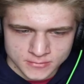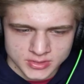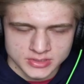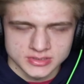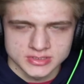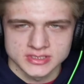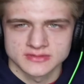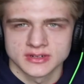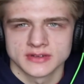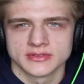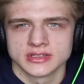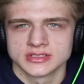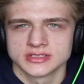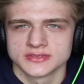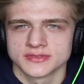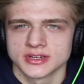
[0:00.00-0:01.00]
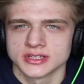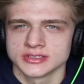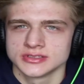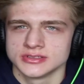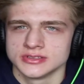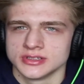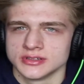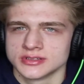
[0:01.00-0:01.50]
When you see Five Nights at
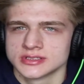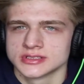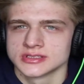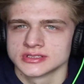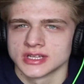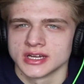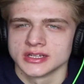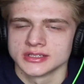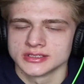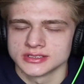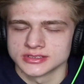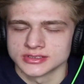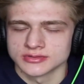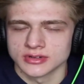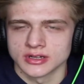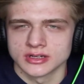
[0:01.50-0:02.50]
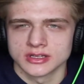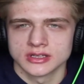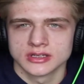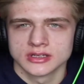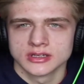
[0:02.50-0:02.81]
Freddy's, you know it's a sign to just run.